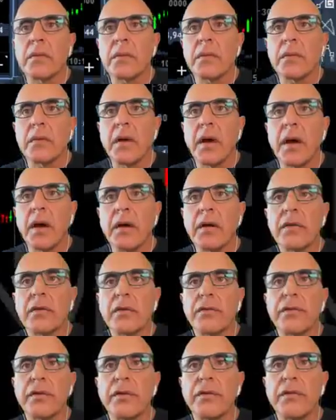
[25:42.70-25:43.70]
The highs
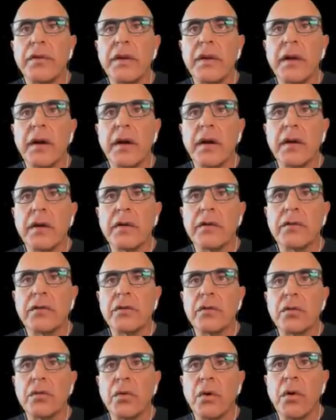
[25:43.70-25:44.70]
of Nvidia is
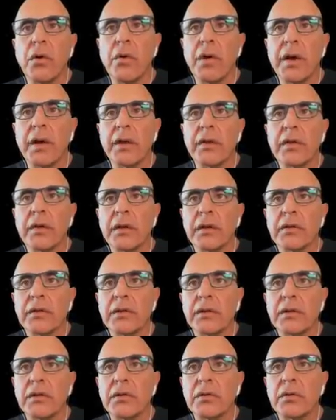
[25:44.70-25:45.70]

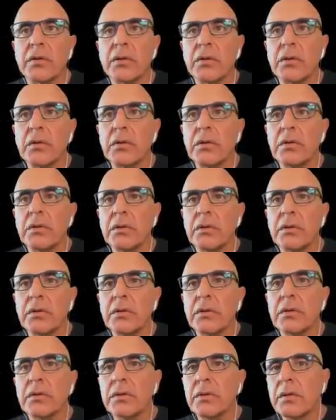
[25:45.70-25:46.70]
208.32,
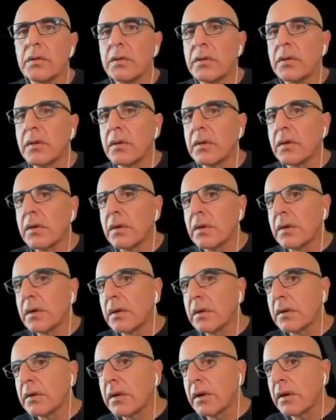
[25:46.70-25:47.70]

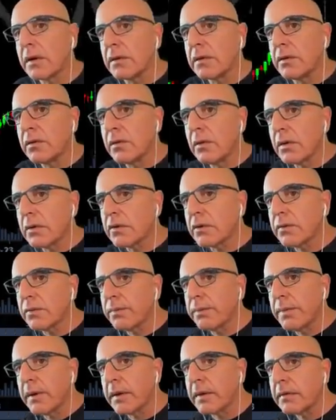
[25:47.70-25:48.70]
and I do
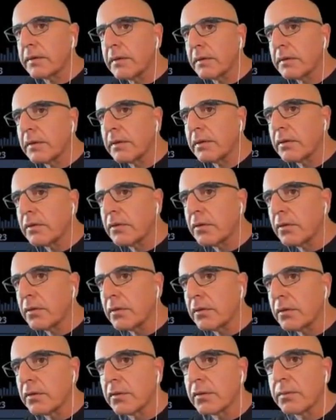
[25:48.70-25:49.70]
expect that it
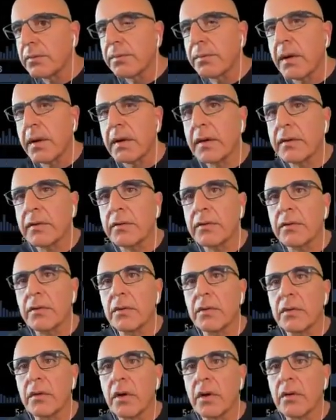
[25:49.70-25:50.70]
should spike
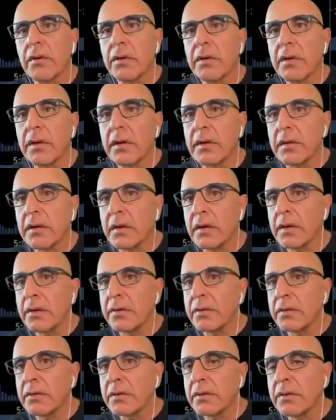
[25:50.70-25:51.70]
soon over that
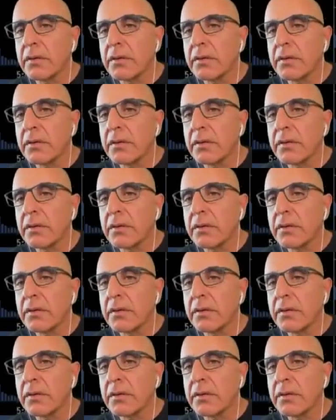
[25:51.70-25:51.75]
highs.